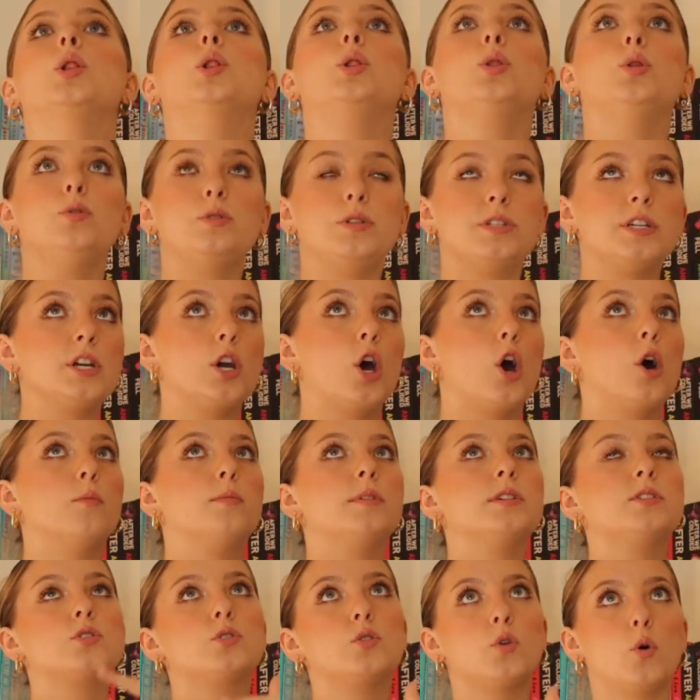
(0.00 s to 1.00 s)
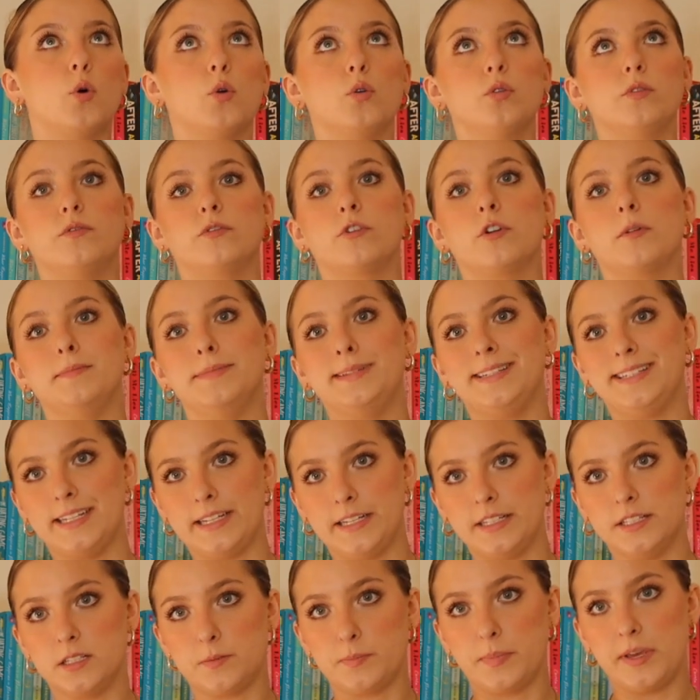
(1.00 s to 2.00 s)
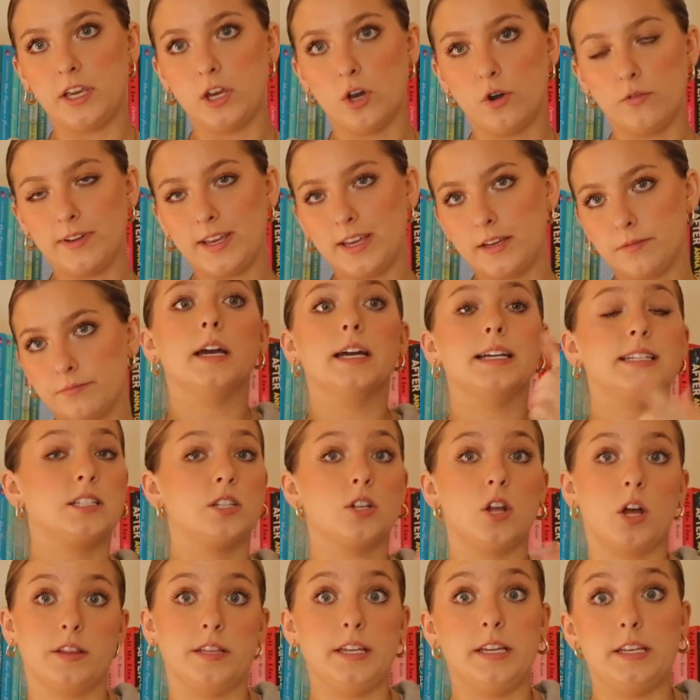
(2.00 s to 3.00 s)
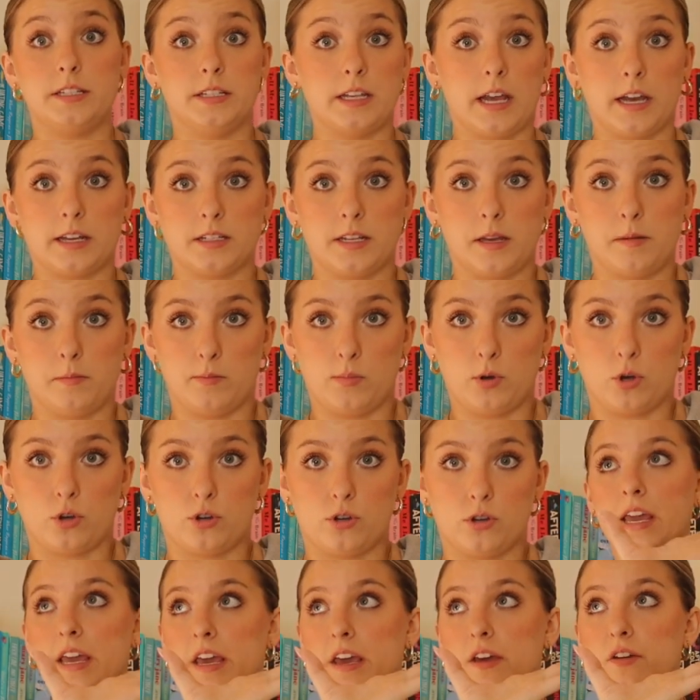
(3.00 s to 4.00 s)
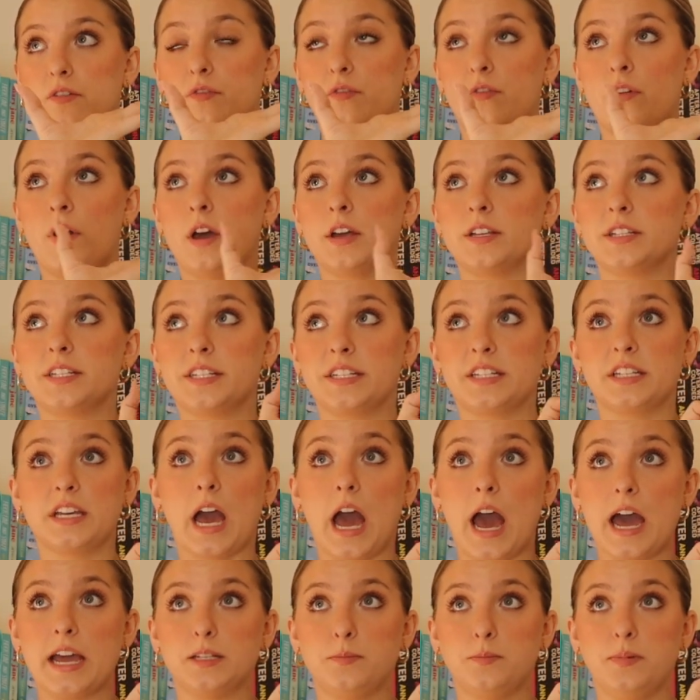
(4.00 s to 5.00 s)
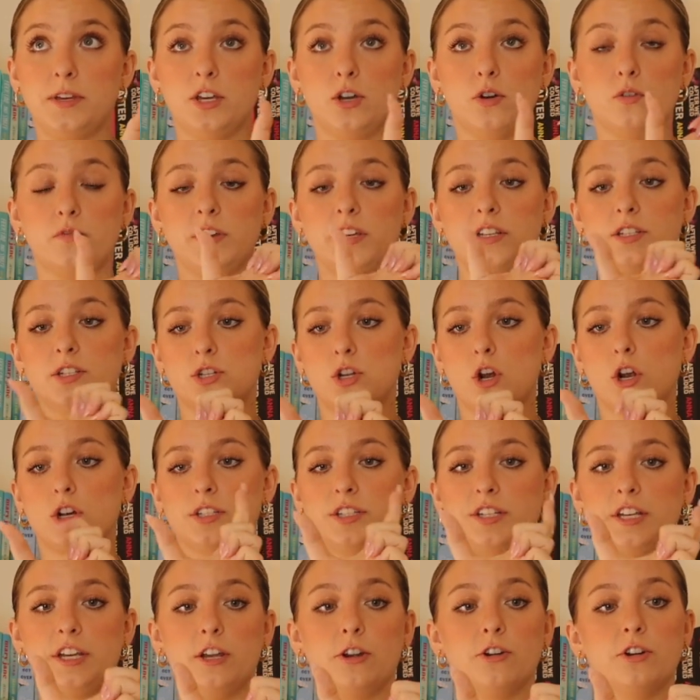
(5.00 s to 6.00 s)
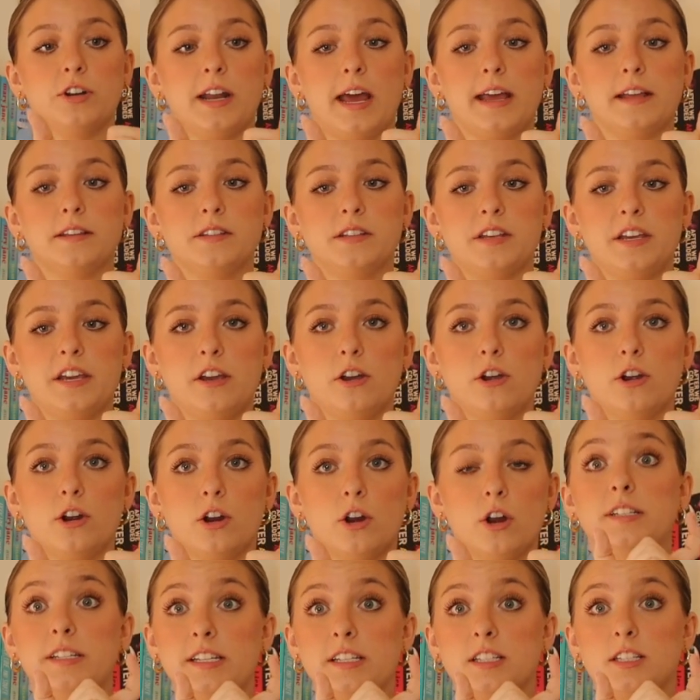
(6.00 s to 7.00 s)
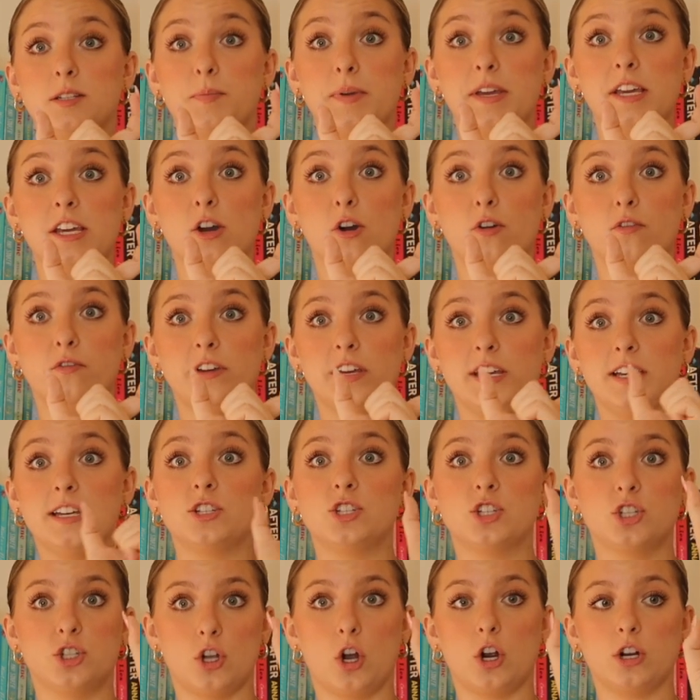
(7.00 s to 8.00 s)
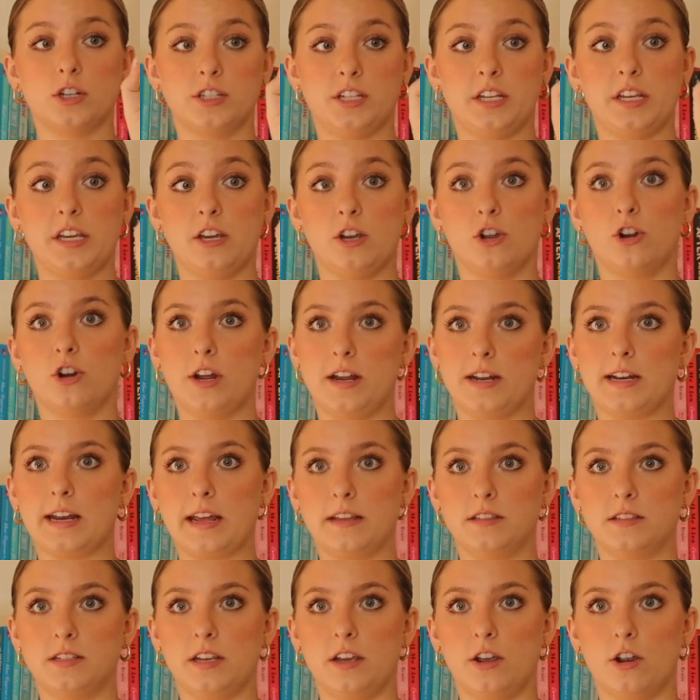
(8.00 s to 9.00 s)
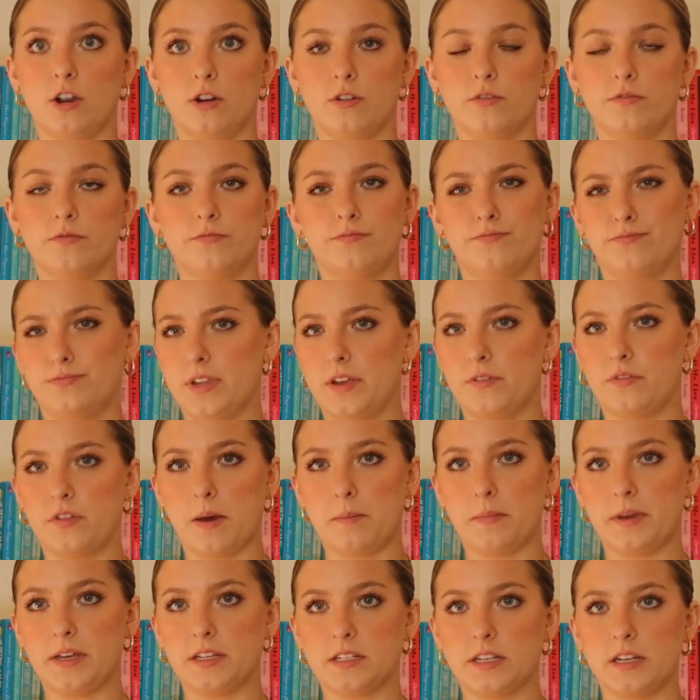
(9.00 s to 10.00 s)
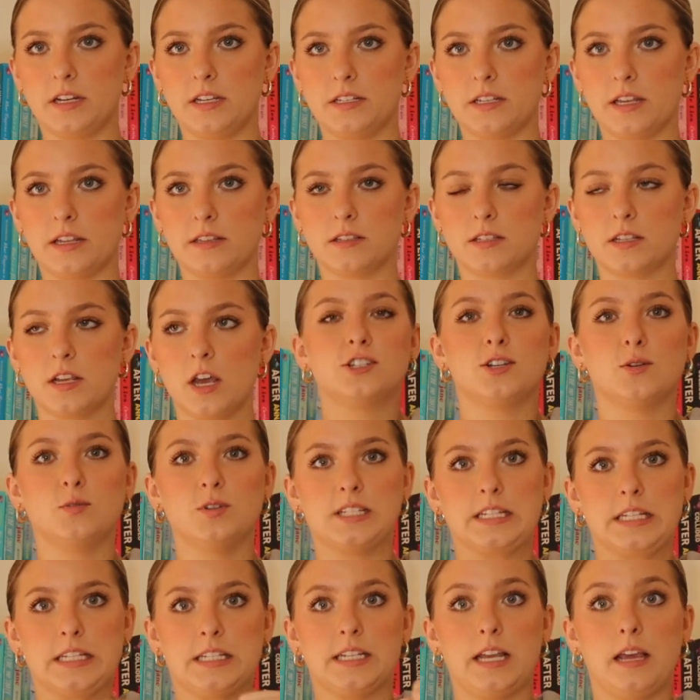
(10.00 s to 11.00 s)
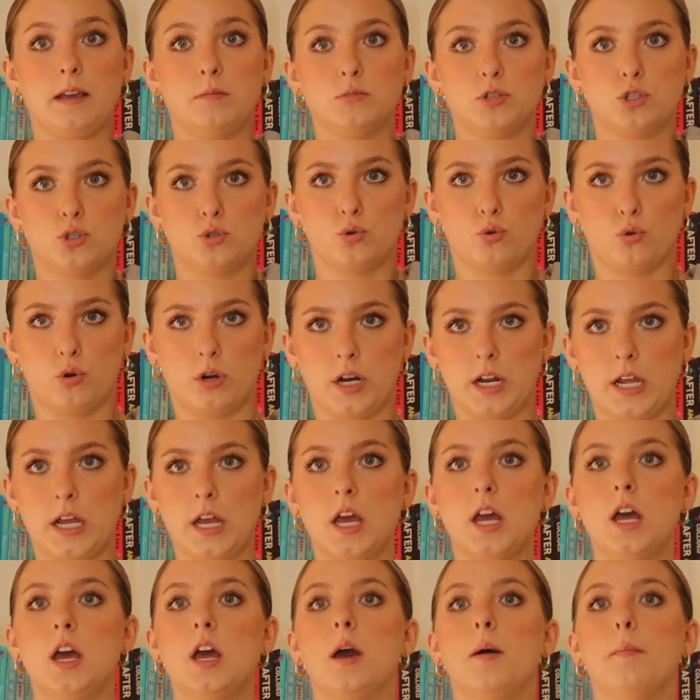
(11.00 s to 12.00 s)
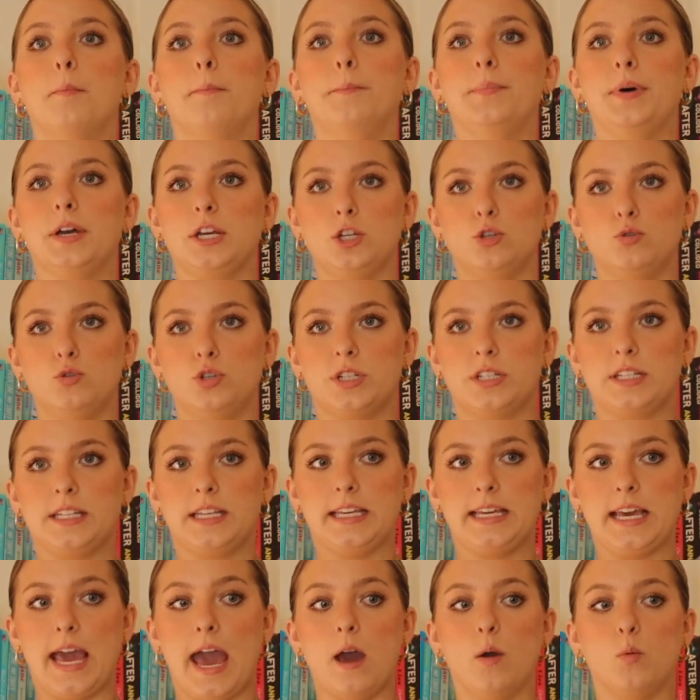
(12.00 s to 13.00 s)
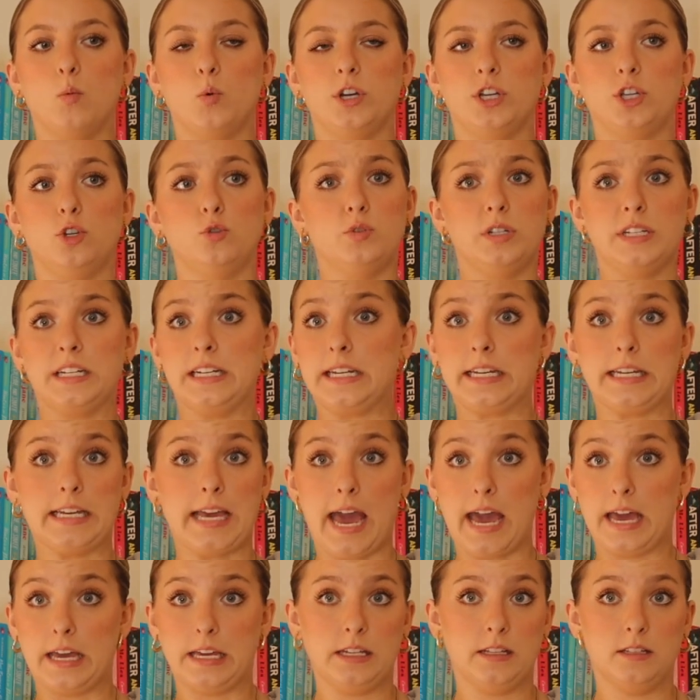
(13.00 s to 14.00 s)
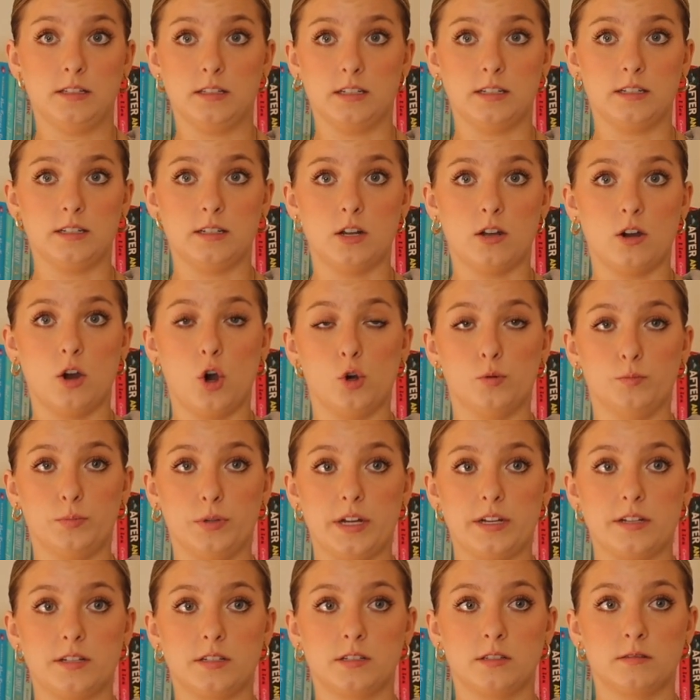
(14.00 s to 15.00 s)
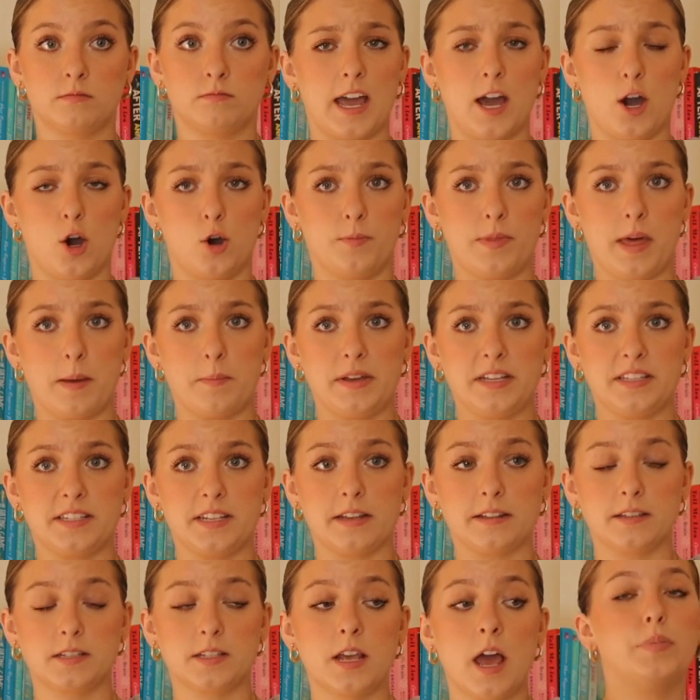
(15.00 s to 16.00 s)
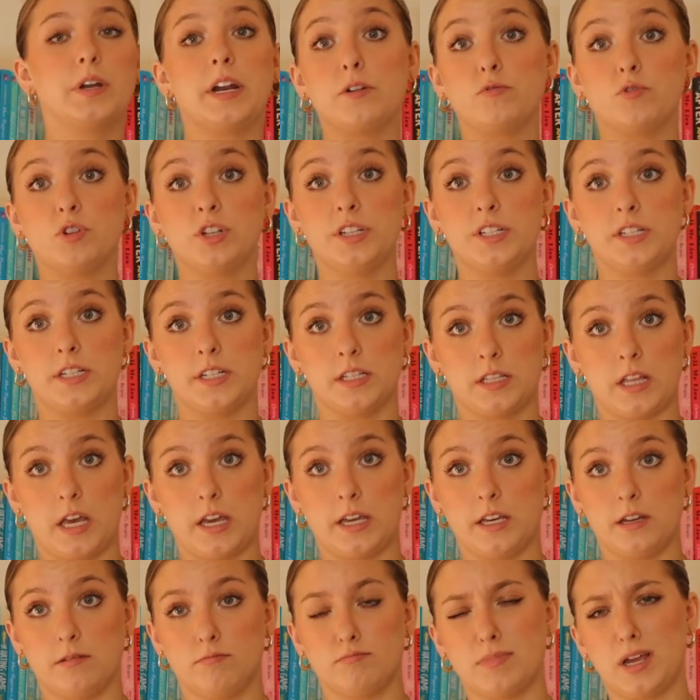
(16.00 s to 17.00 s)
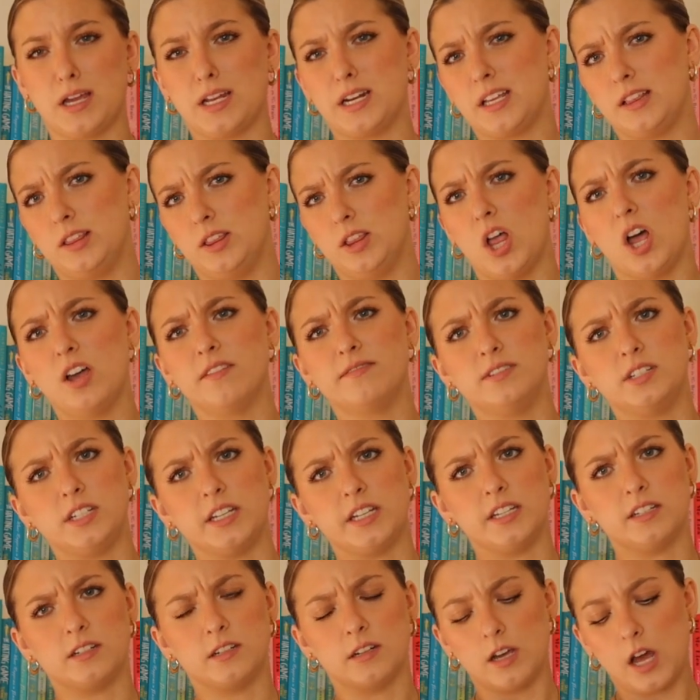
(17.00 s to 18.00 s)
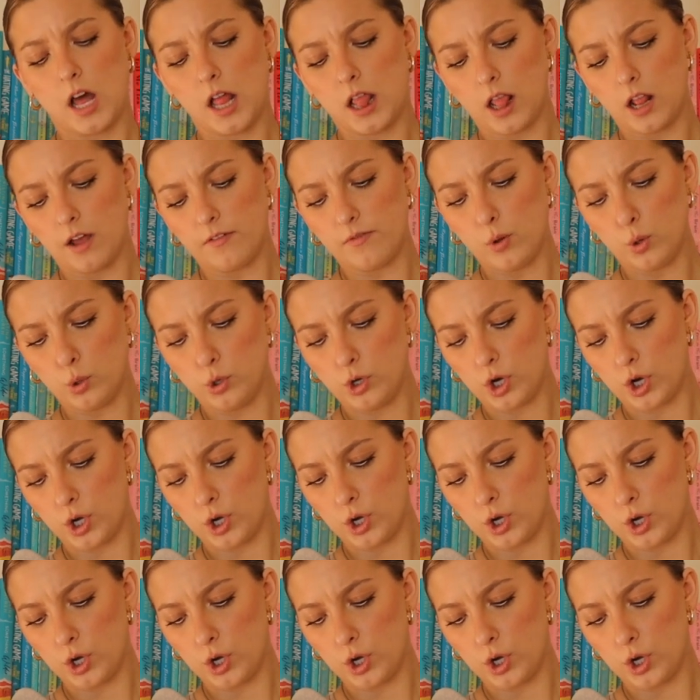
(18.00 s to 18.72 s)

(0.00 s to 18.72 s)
Losing Hope is told from Dean's POV. It's not the exact same book. If Sky's POV starts here and ends here, Dean's POV starts here and ends here, if that makes any sense. So it's the same story, but you just get what you didn't get in Hopeless. I hope that made sense. But I really did like it, and I love Dean. I love Holder.